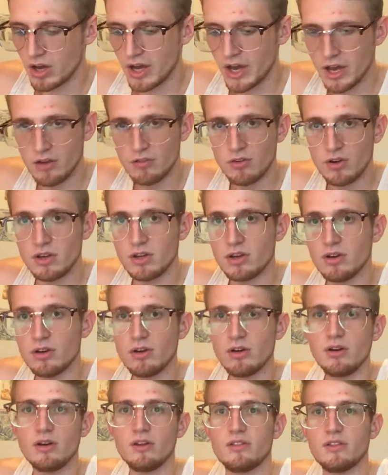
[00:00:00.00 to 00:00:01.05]
Every
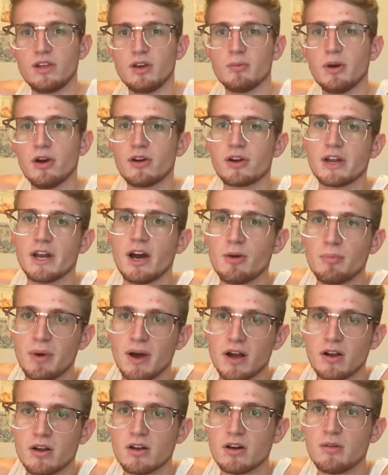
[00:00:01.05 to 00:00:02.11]
year, the American
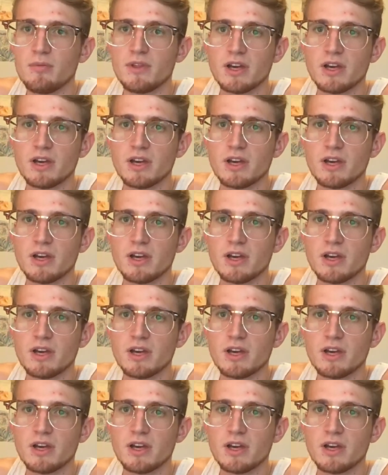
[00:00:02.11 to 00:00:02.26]
Alpine Club,